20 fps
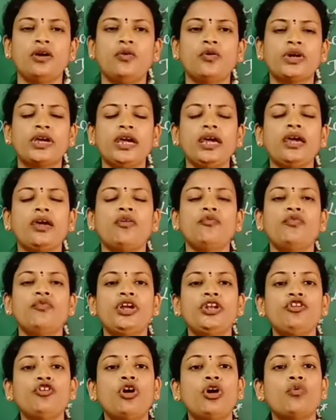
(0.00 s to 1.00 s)
okay,
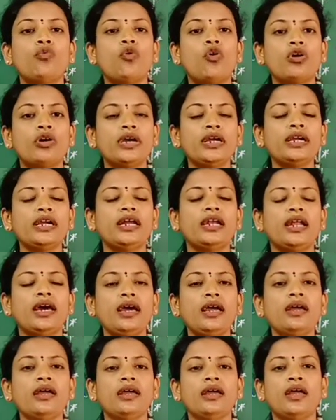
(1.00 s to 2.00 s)
when you are walking in a
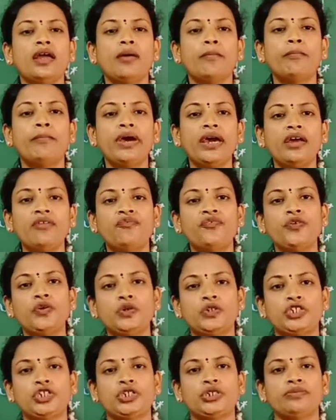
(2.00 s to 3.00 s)

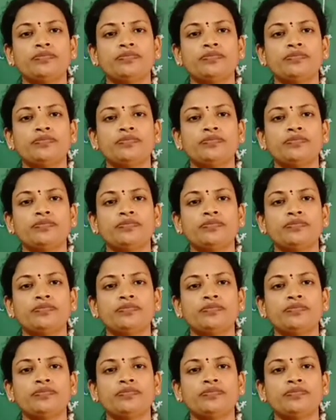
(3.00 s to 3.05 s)
barefoot,